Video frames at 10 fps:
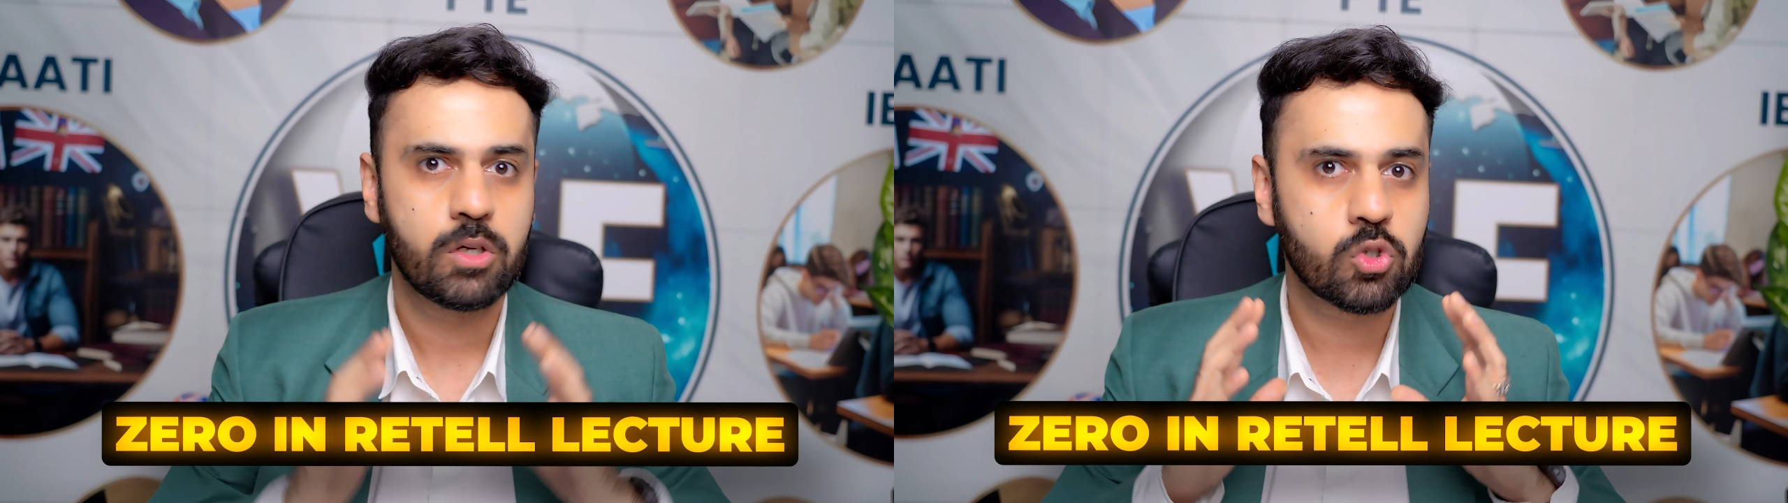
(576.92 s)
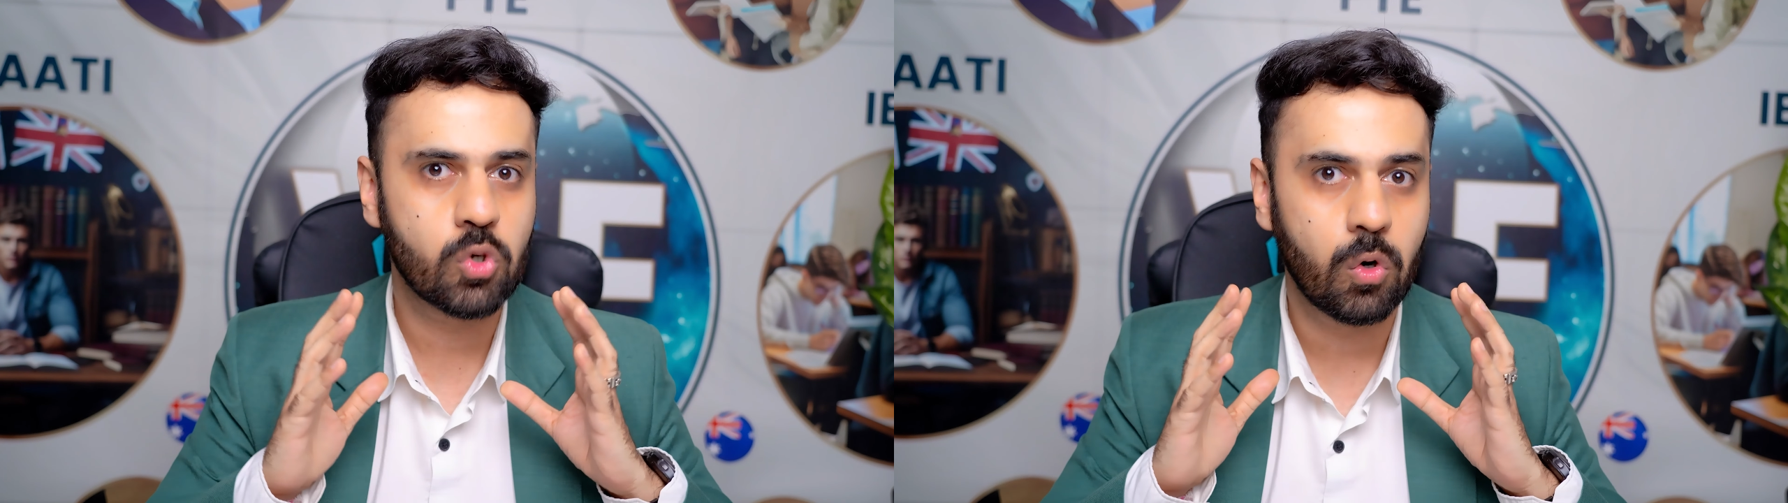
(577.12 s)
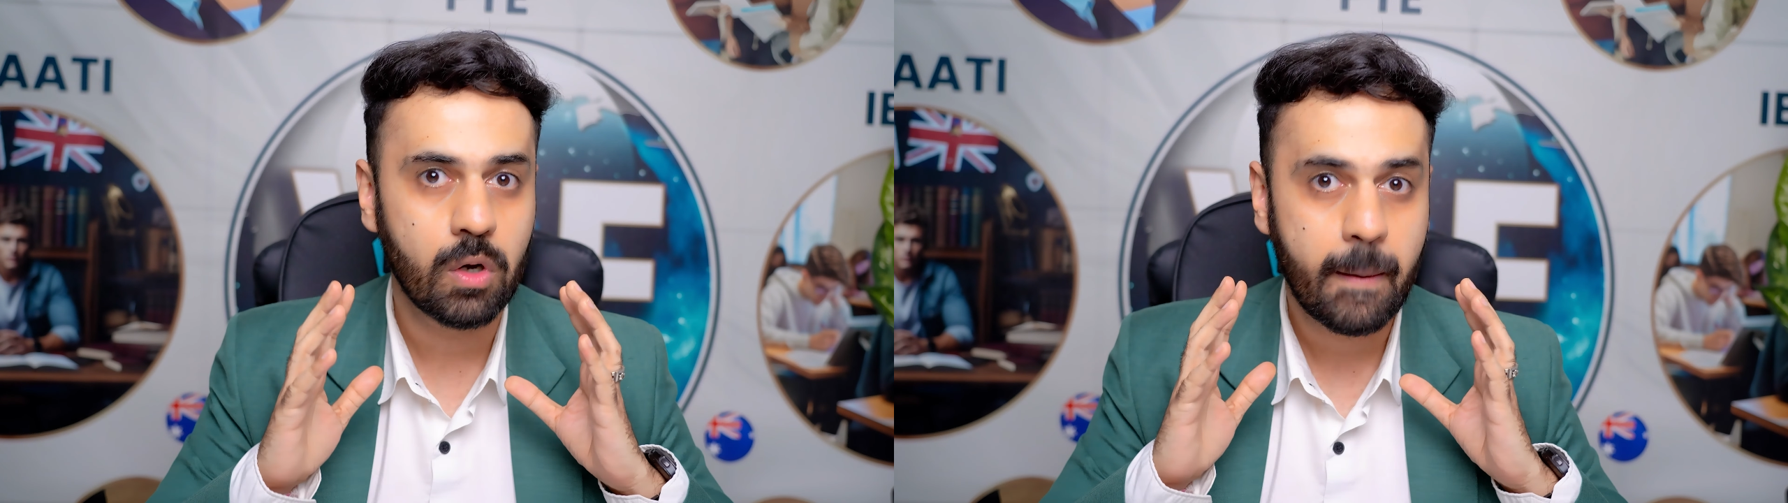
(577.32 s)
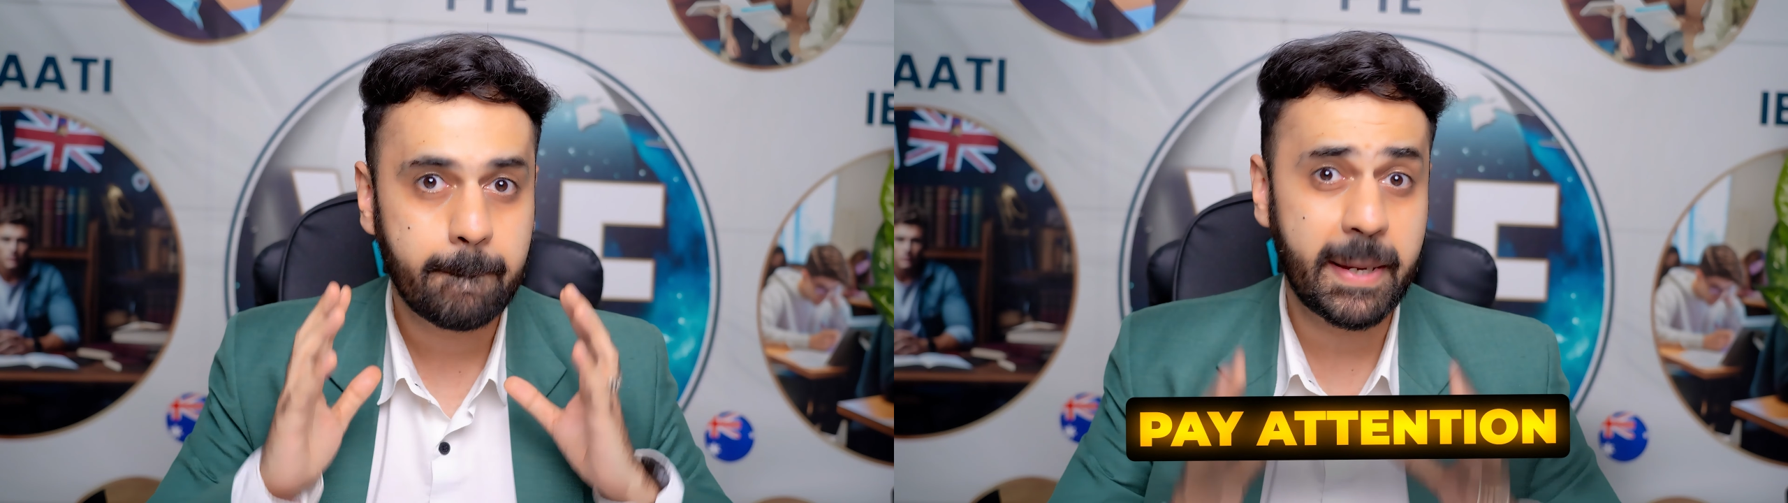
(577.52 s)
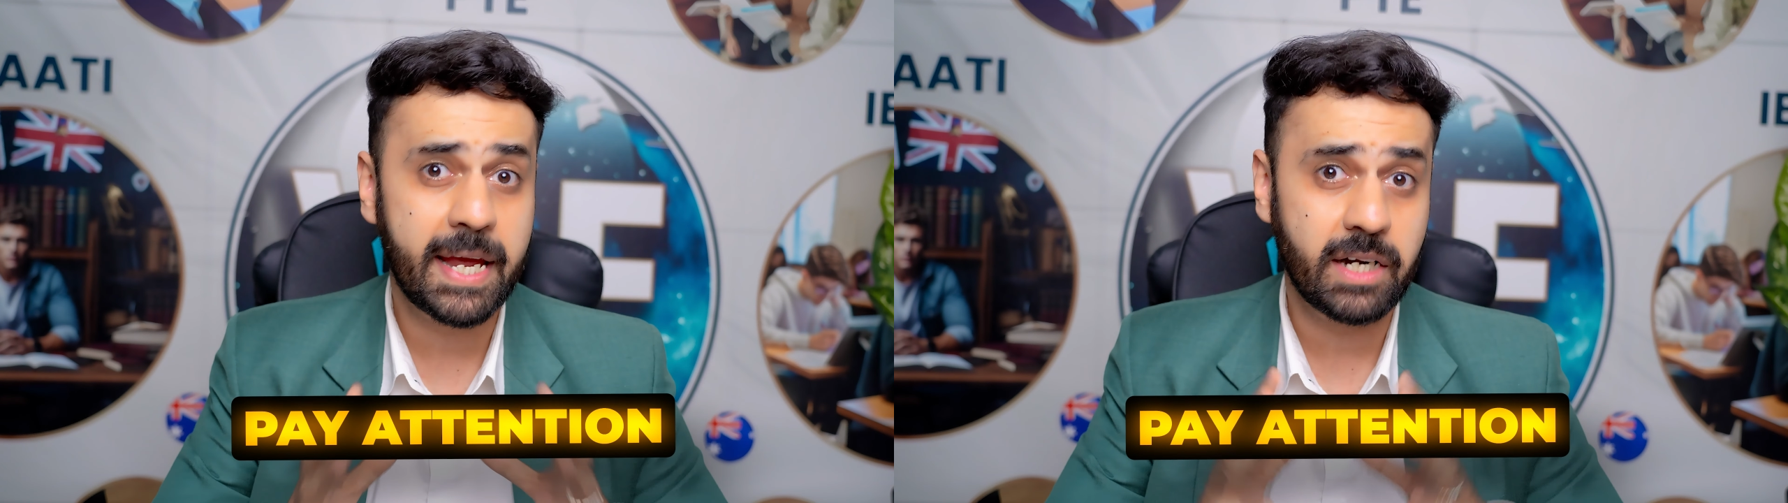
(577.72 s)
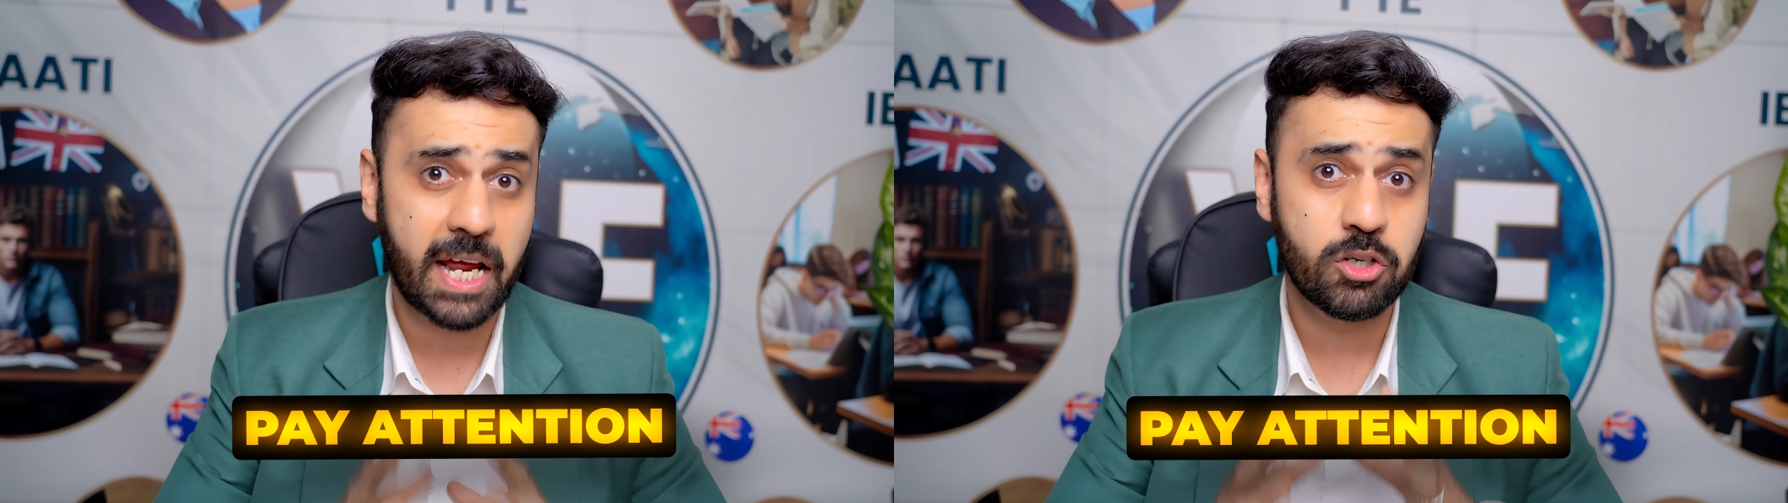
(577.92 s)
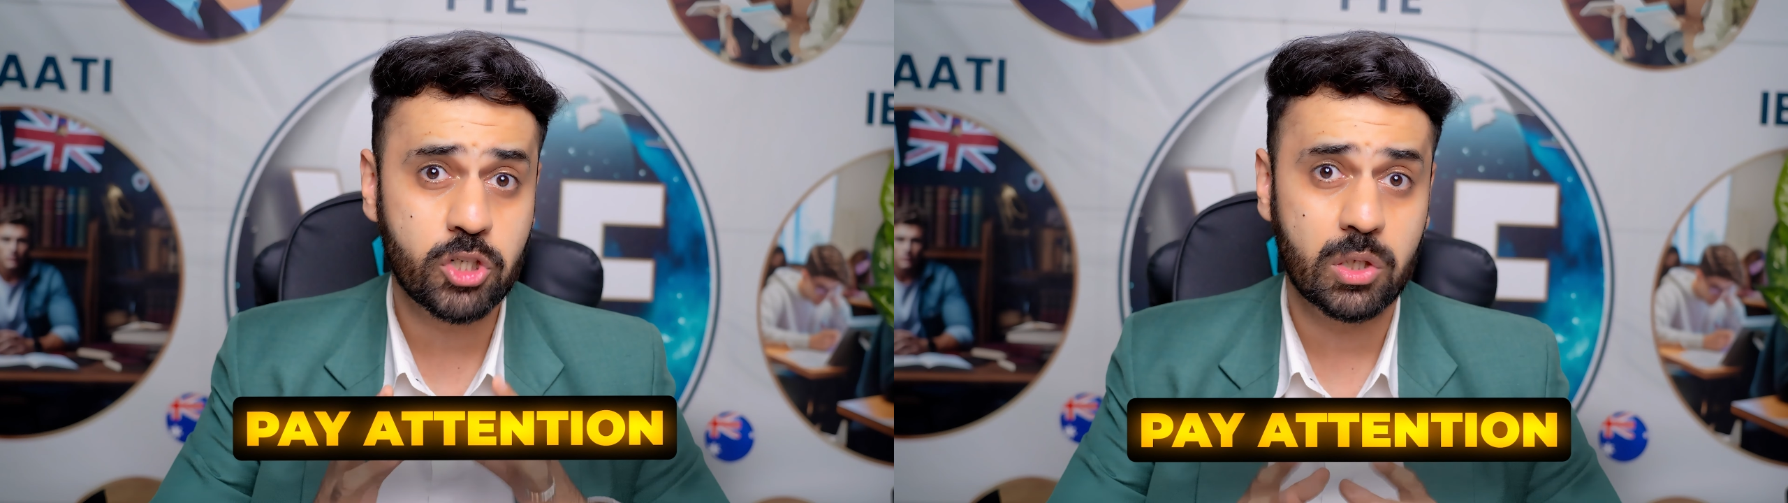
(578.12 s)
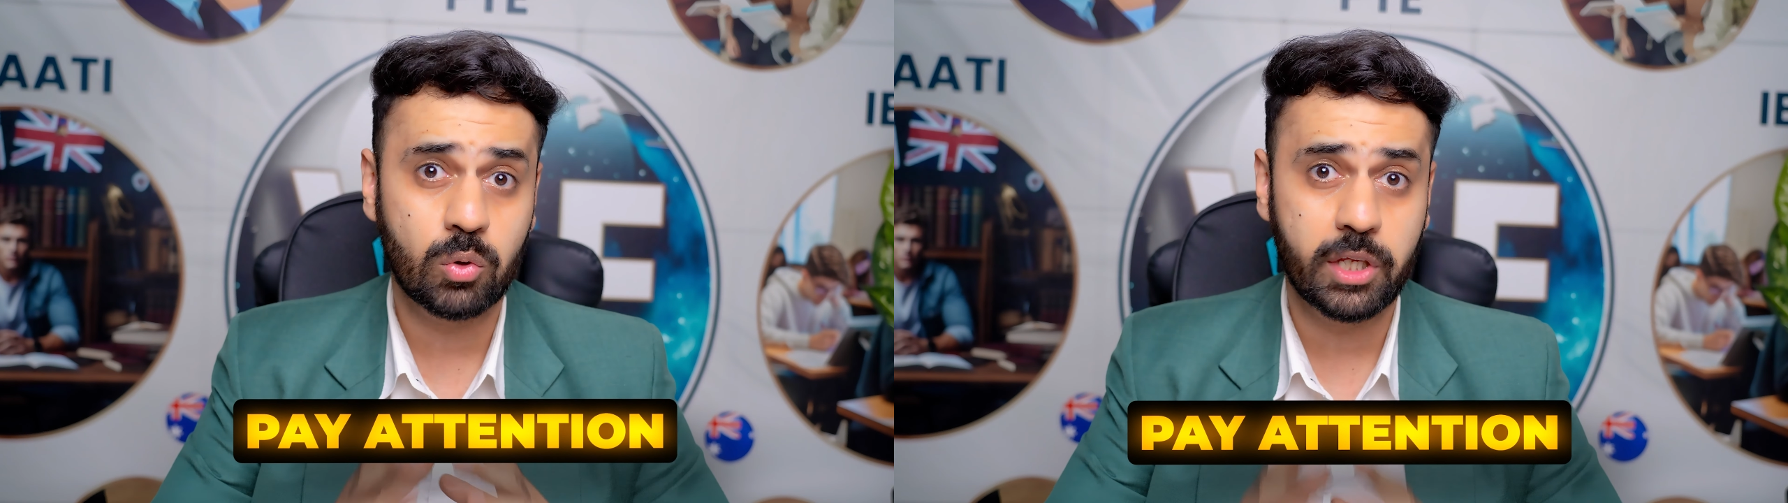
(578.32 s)
So pay
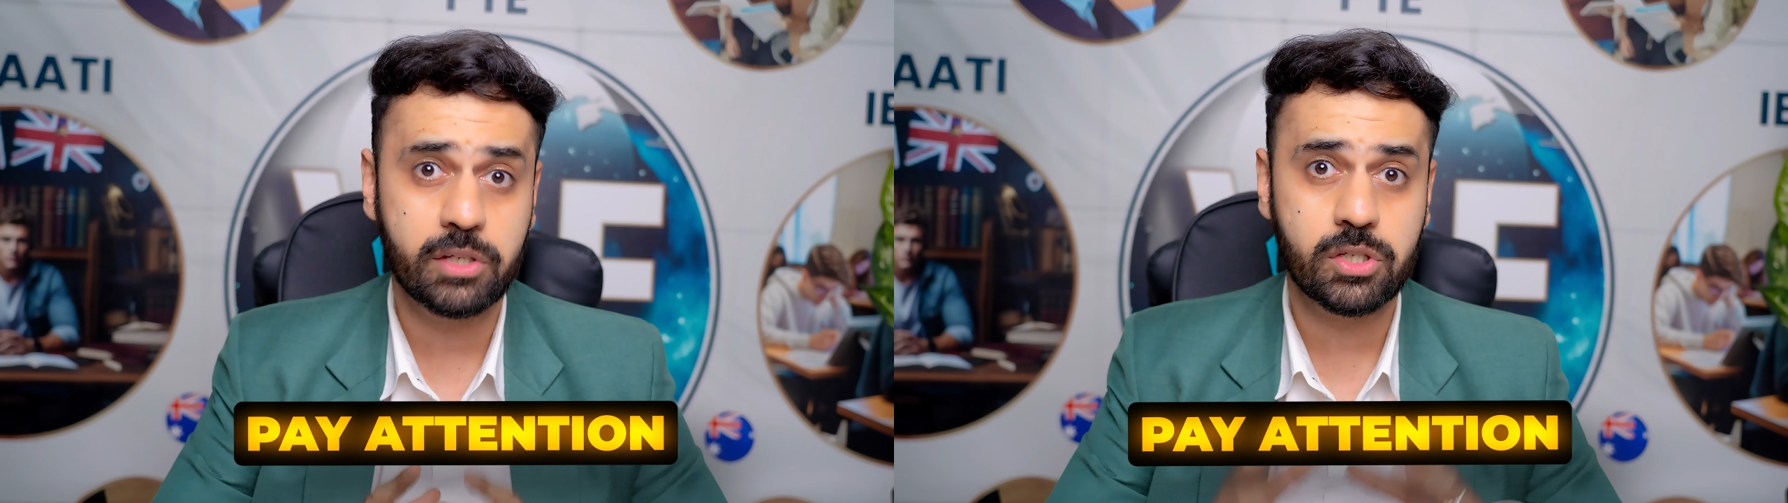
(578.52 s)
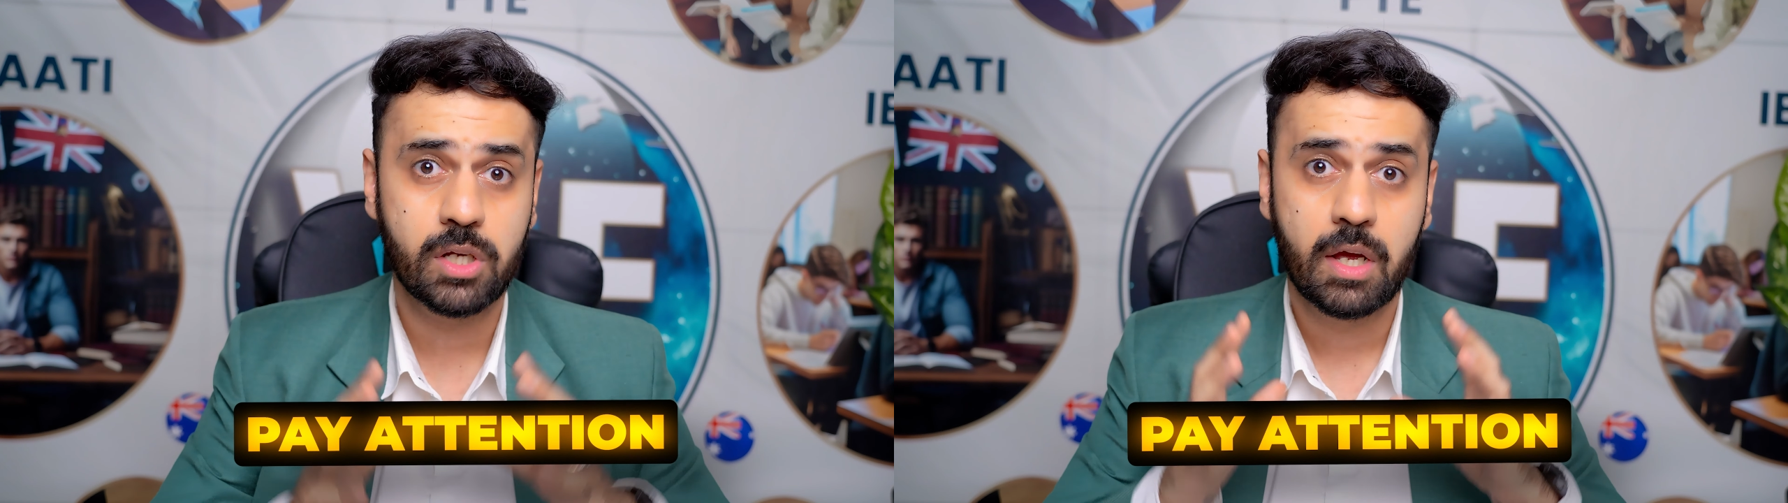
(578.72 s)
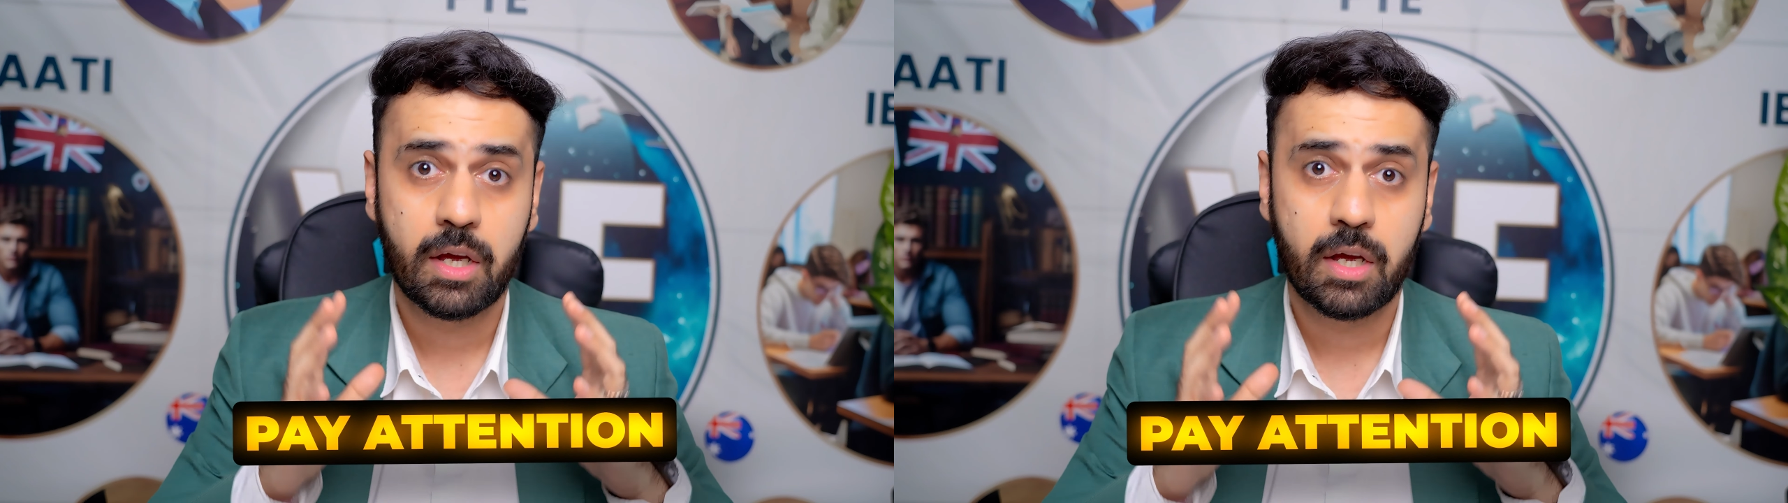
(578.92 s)
attention to this.